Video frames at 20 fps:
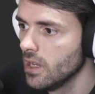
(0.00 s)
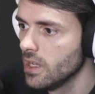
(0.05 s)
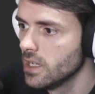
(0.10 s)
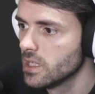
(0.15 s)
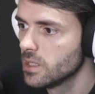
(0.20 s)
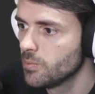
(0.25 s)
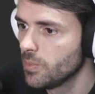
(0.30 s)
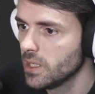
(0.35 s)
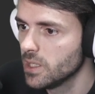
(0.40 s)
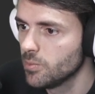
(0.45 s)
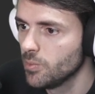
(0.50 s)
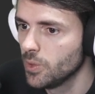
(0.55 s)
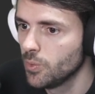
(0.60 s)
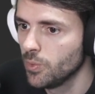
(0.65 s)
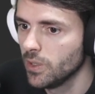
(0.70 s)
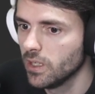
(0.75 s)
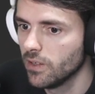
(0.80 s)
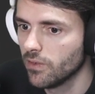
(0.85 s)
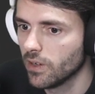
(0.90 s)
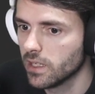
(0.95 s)
space
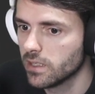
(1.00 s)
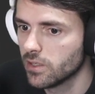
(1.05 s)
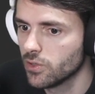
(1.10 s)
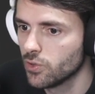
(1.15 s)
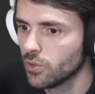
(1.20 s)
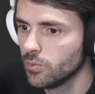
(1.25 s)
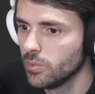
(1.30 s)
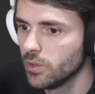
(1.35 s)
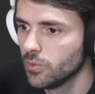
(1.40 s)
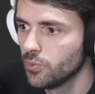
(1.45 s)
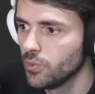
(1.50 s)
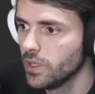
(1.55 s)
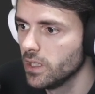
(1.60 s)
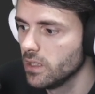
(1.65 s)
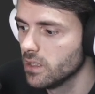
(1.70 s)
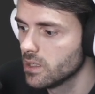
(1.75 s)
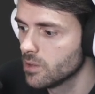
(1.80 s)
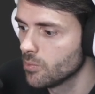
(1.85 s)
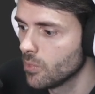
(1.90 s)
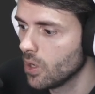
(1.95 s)
between devices should be really
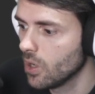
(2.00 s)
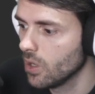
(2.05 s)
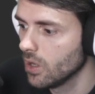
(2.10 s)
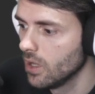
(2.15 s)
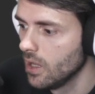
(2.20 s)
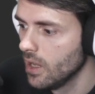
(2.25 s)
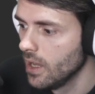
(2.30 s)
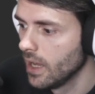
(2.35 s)
small,